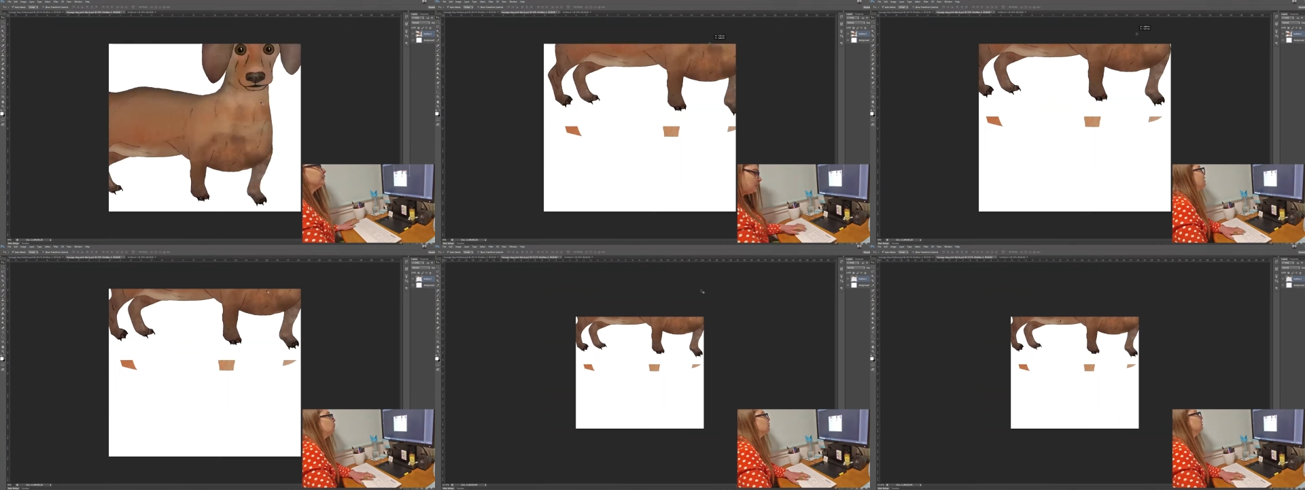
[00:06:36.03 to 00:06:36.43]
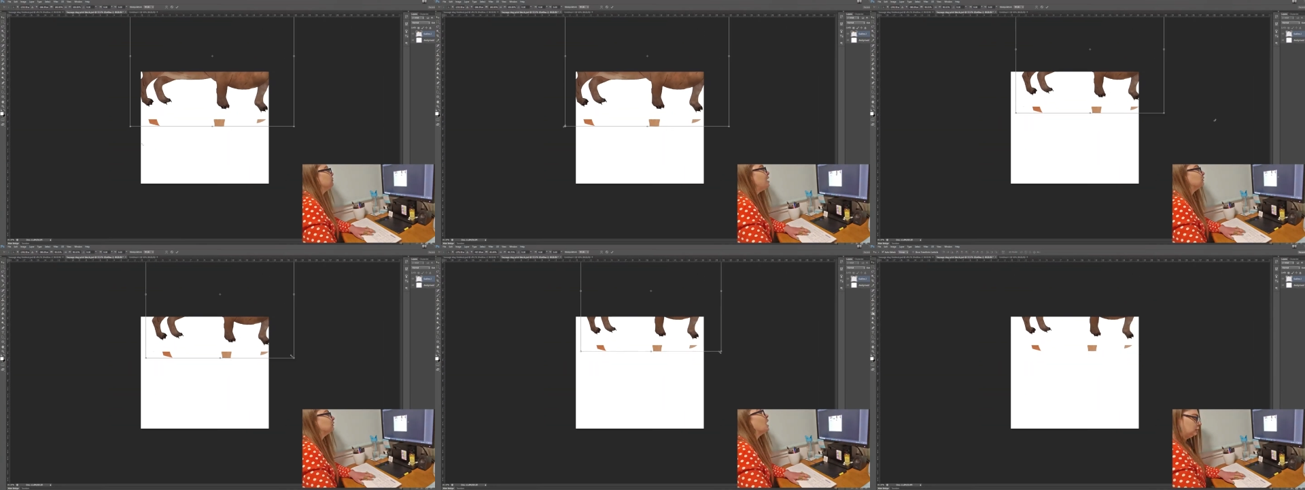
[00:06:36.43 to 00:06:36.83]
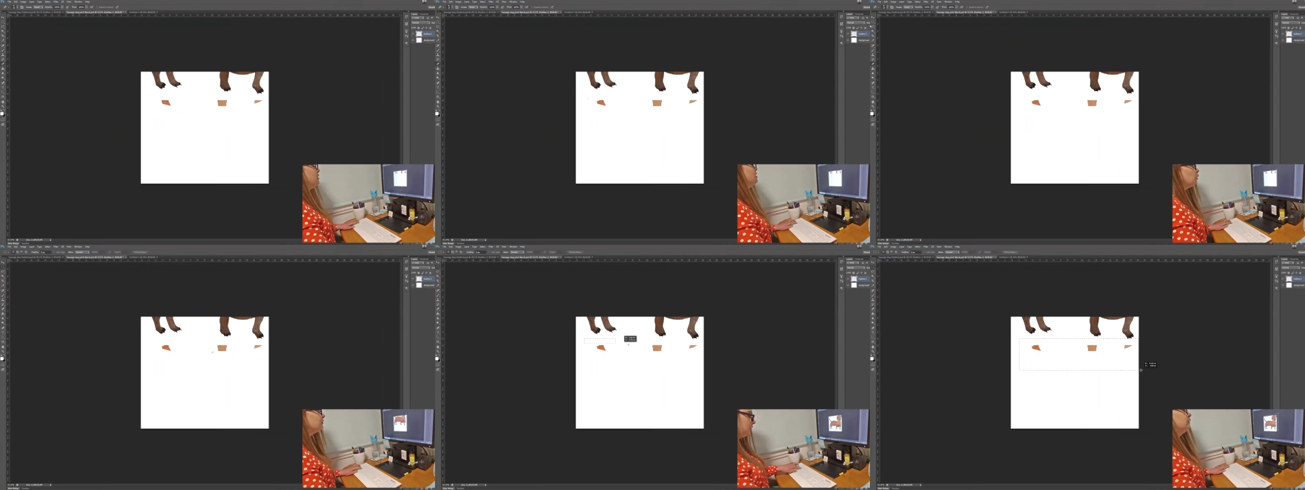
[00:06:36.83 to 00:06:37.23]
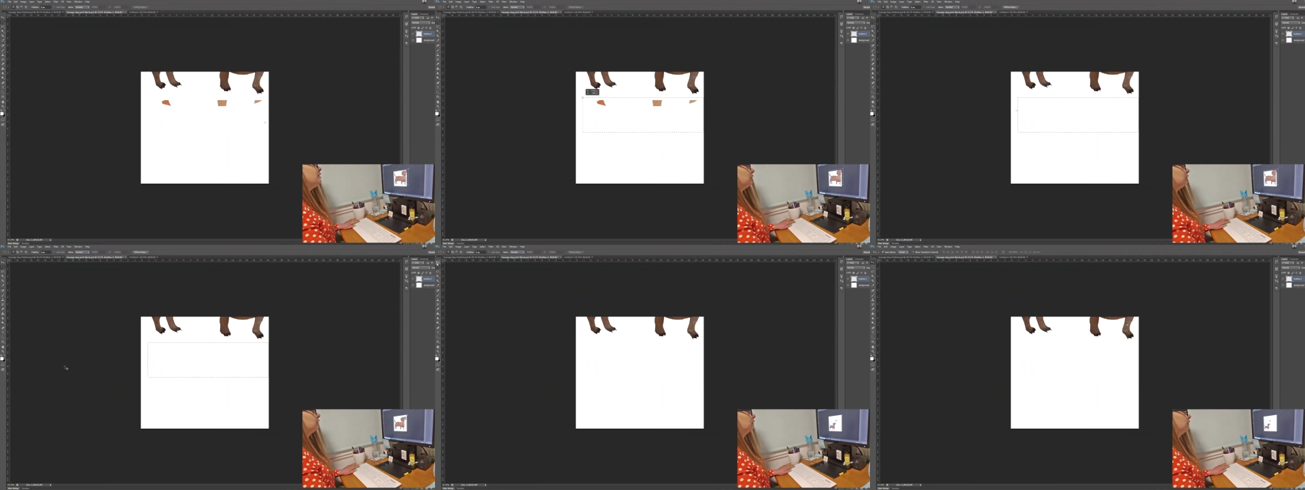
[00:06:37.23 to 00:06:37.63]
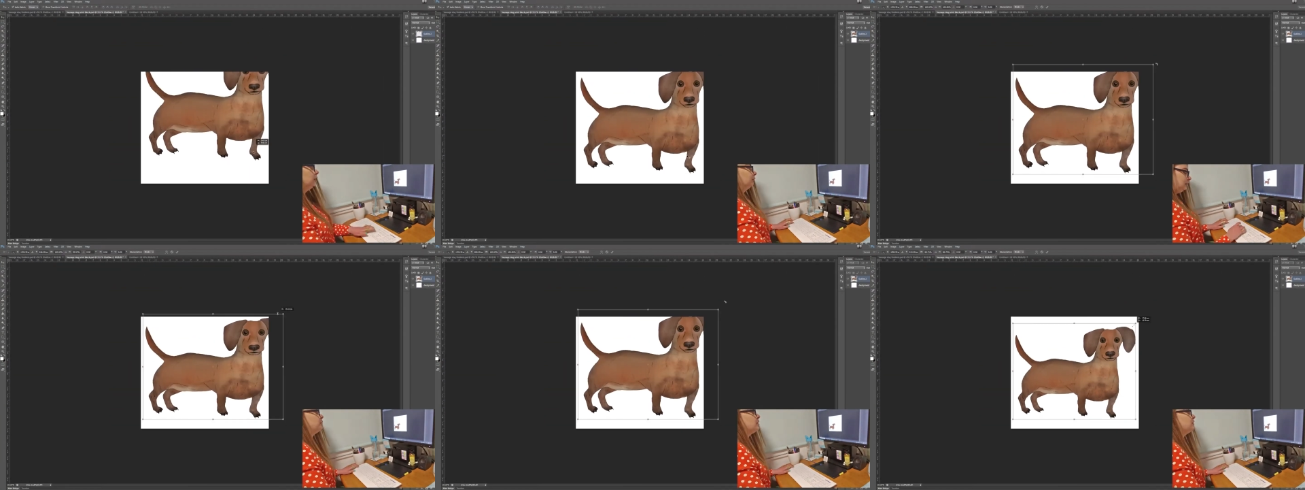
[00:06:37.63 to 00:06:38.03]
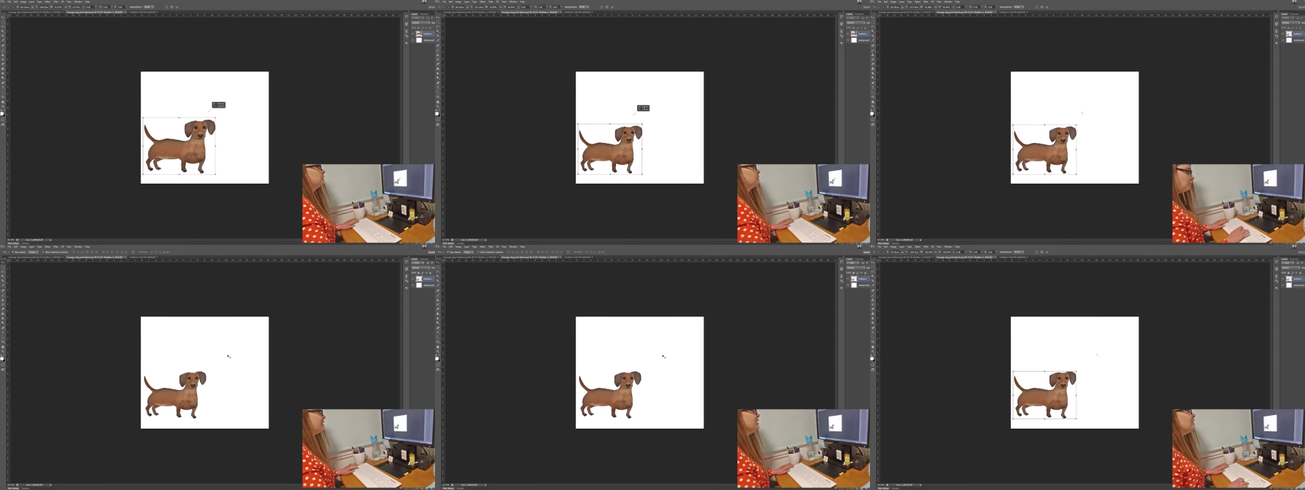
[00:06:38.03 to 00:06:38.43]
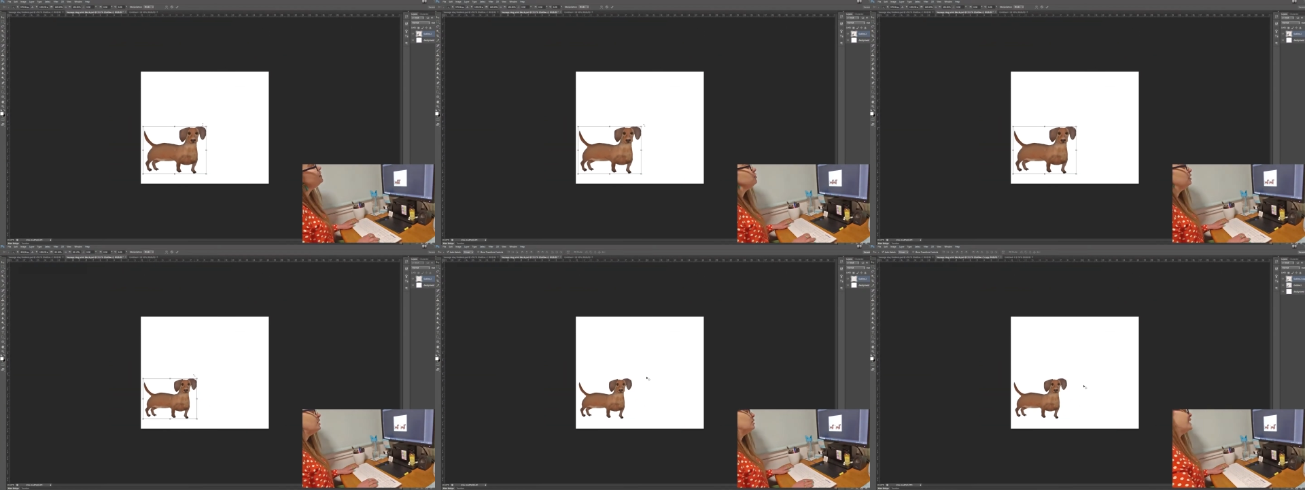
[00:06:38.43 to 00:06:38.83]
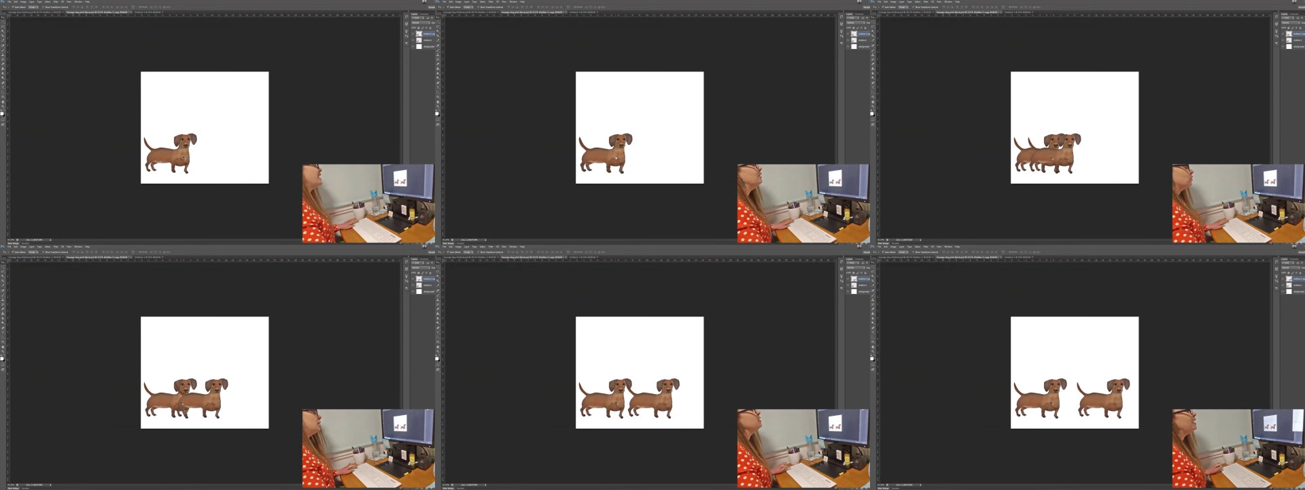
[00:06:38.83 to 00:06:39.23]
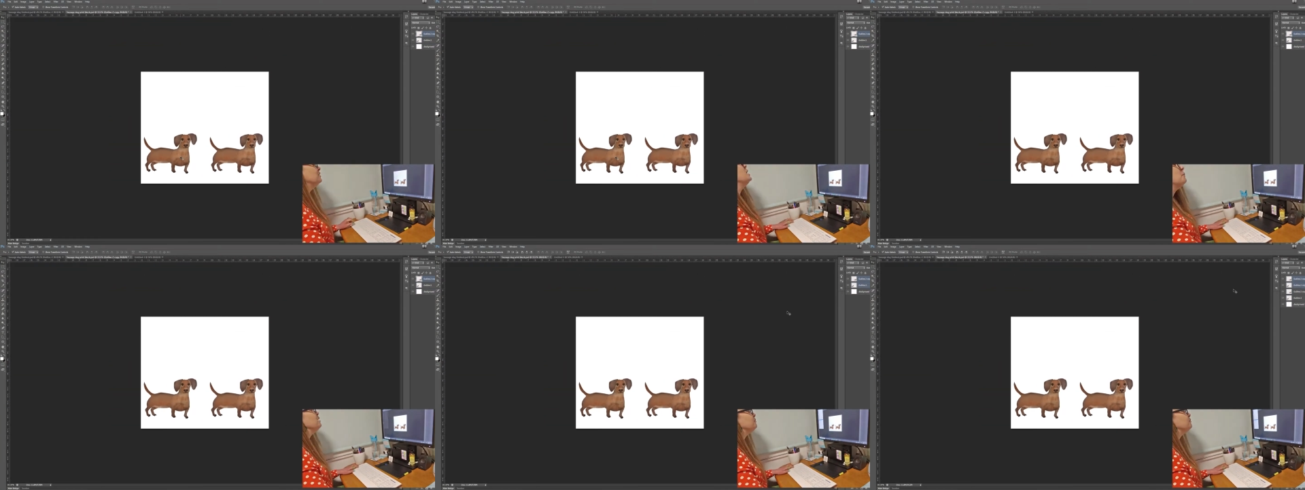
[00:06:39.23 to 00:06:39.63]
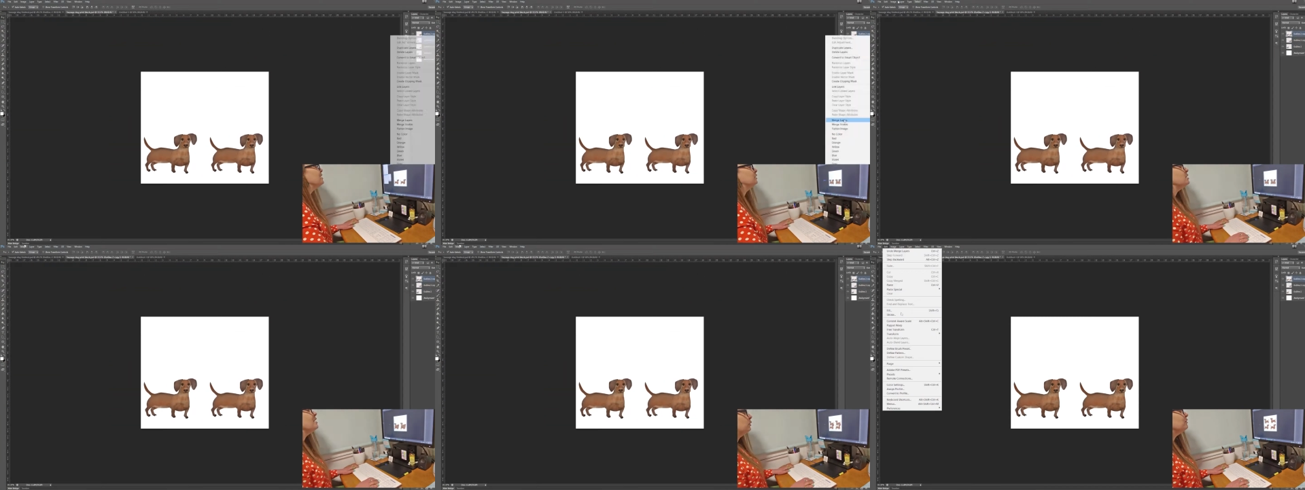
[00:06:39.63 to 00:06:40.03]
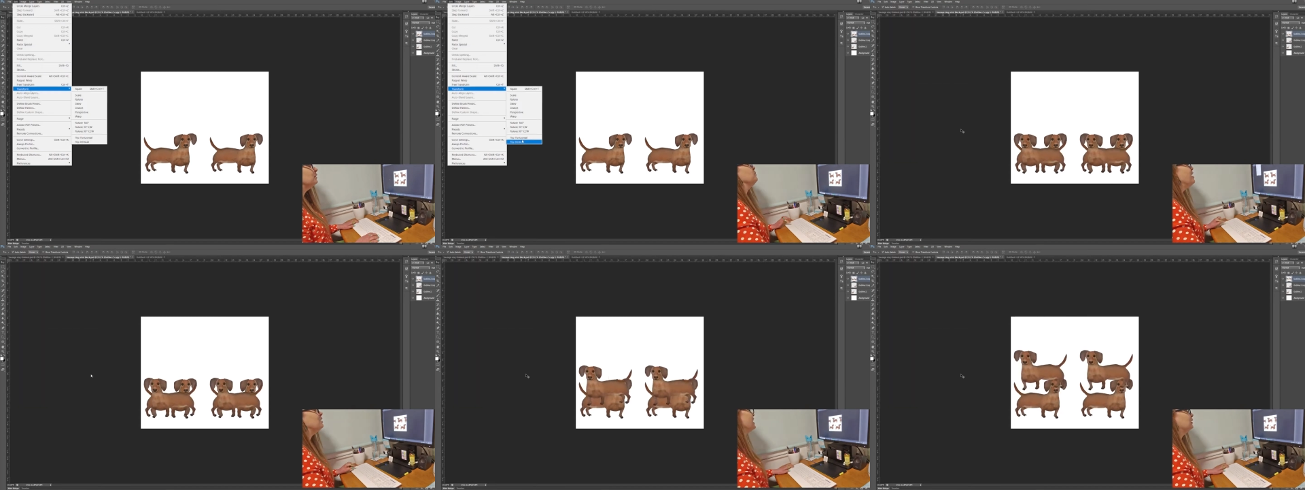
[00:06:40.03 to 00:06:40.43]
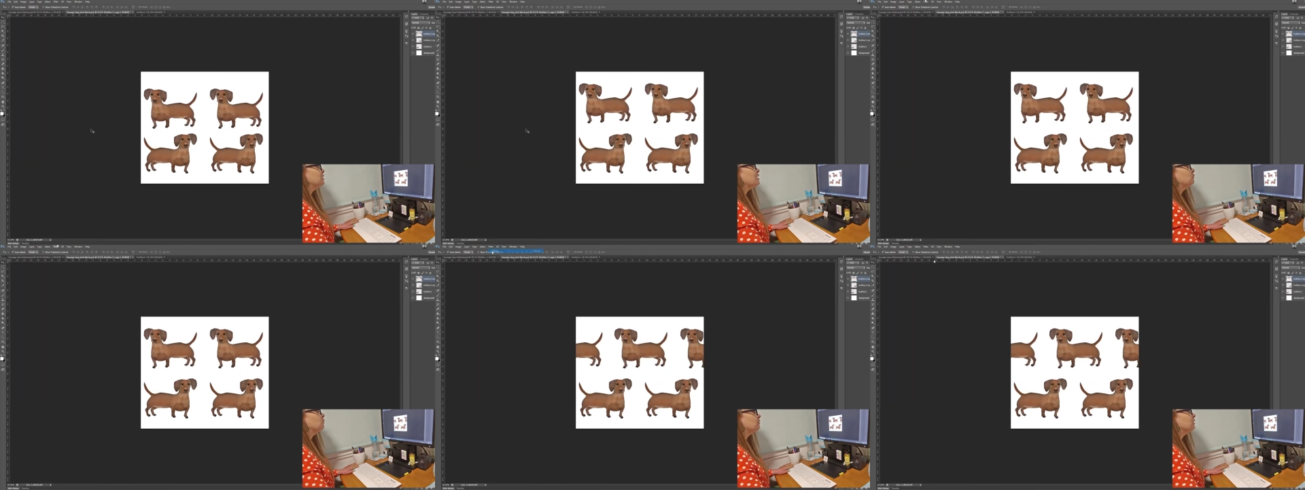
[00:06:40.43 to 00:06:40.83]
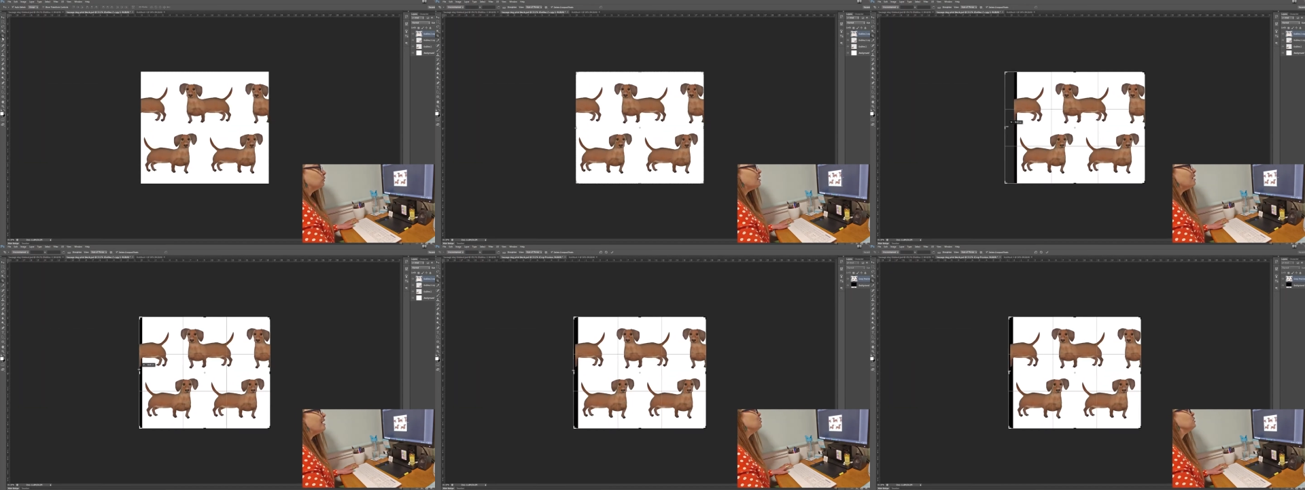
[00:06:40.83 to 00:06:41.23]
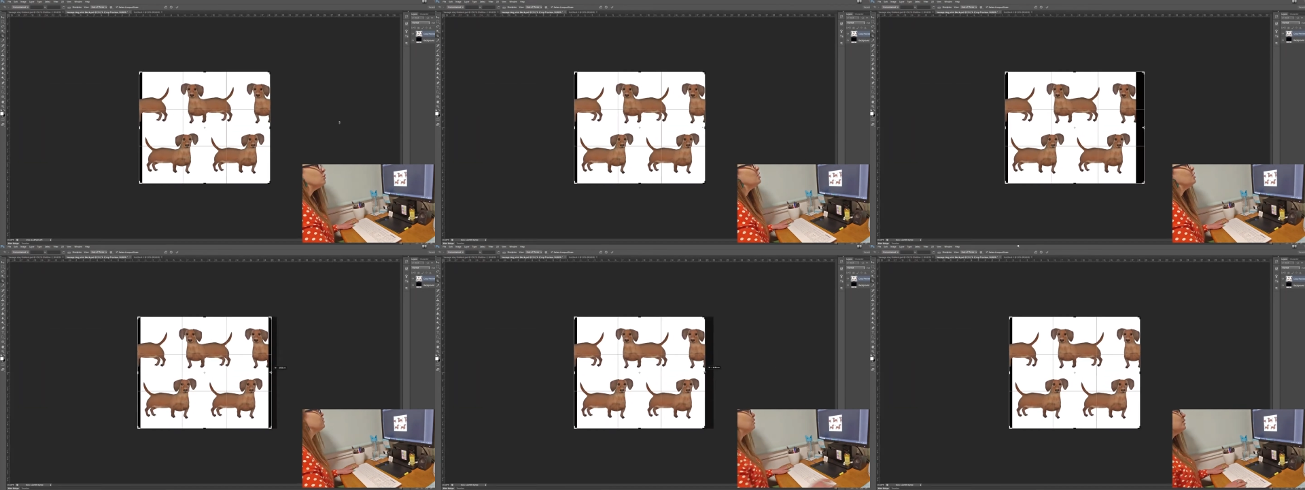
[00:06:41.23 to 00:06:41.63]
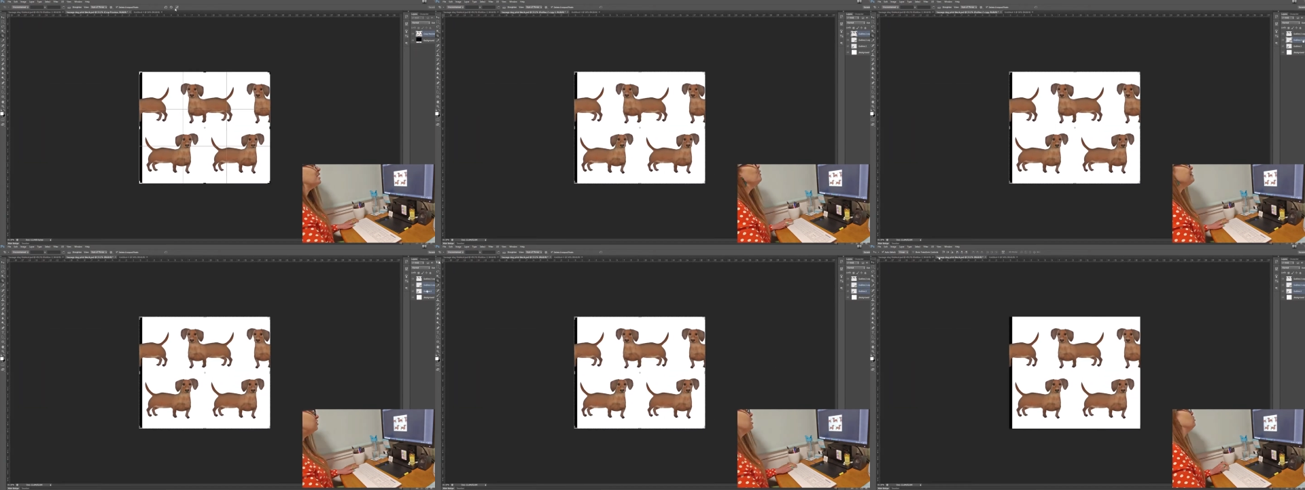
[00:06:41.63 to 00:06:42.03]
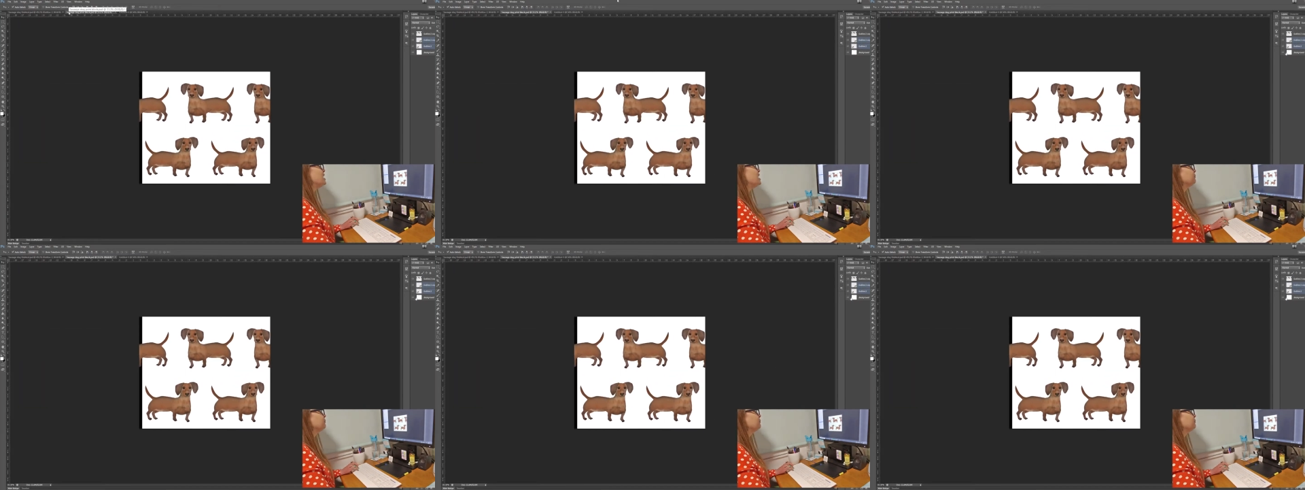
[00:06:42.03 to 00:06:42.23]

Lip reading: [unreadable: no face in view]